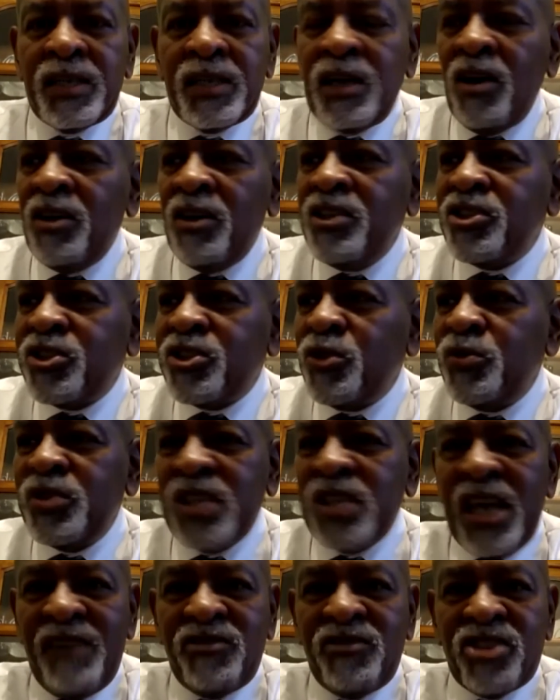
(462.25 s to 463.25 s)
students
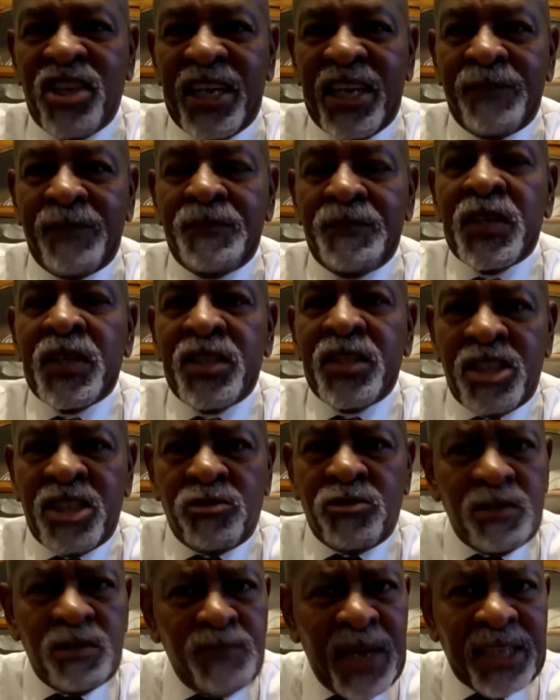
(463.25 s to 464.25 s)
everything,
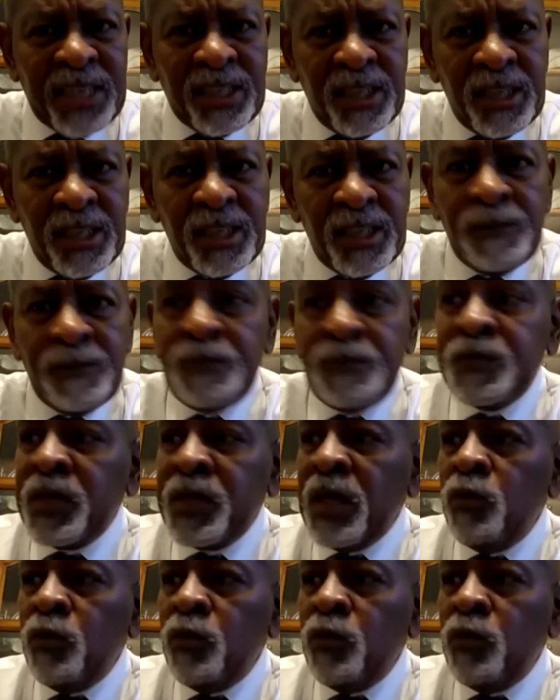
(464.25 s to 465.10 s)
disrespecting these with